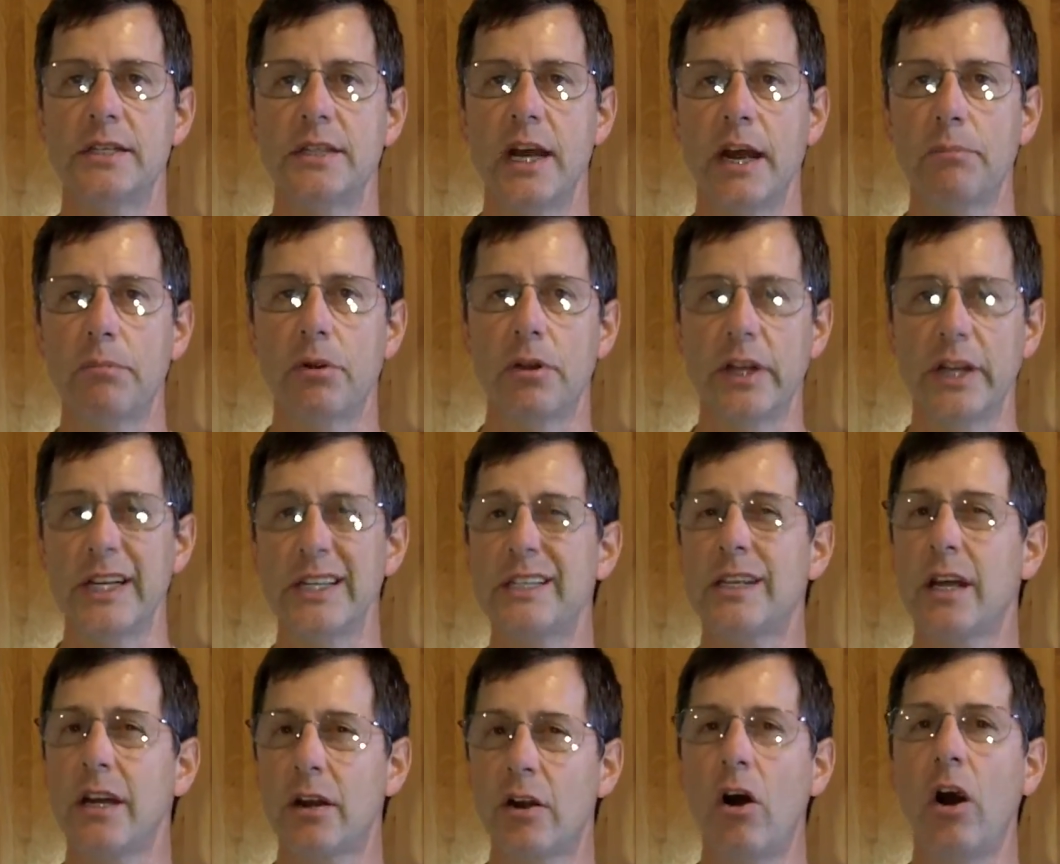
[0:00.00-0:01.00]
separately, it's
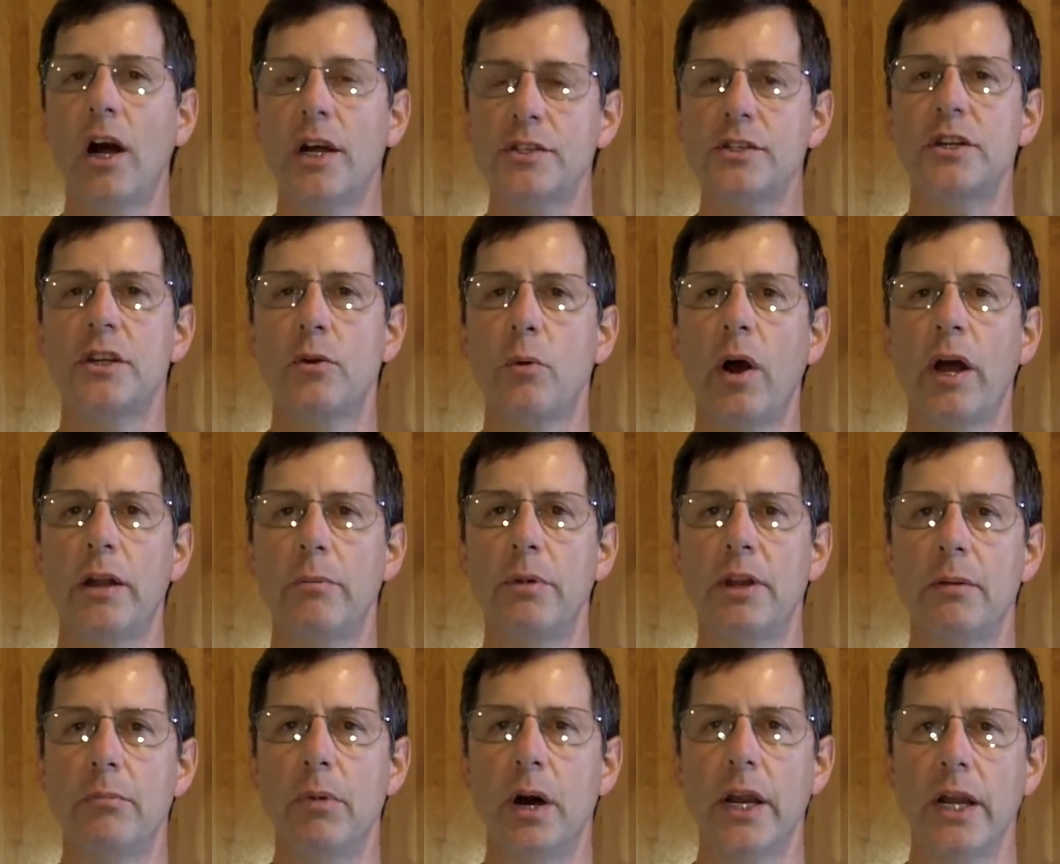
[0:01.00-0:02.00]
going to cost you quite a
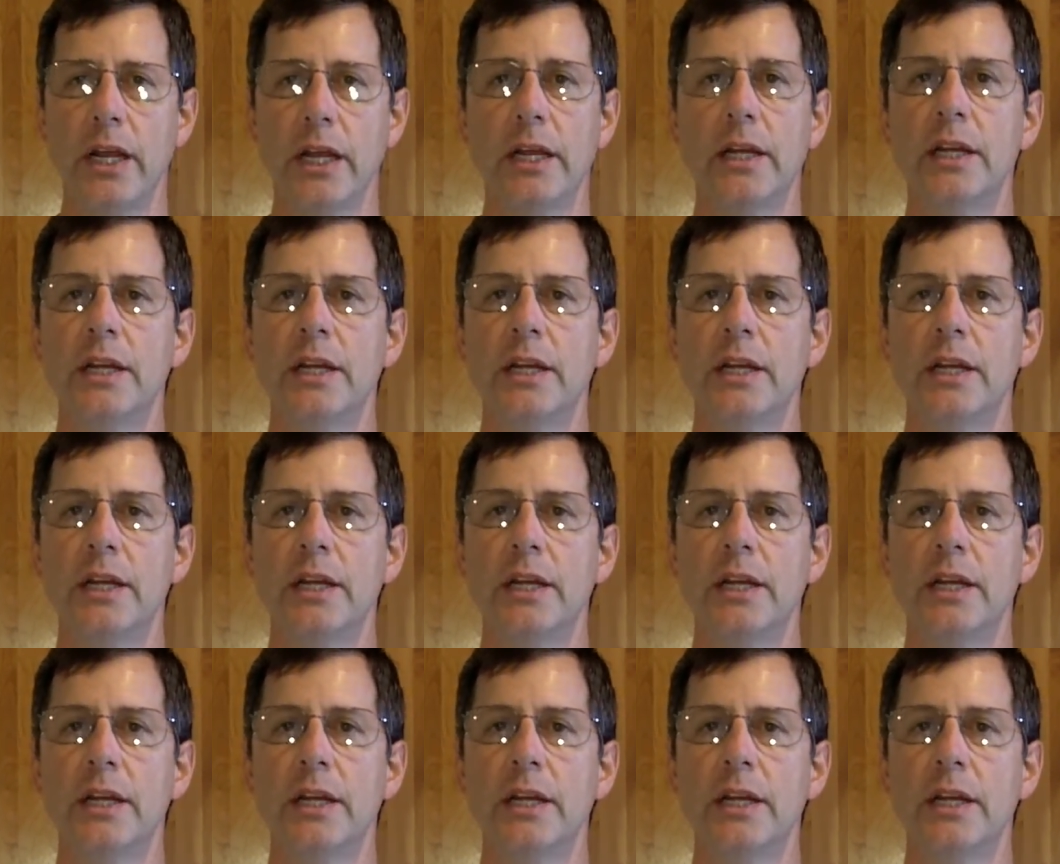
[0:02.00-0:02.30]
bit of money.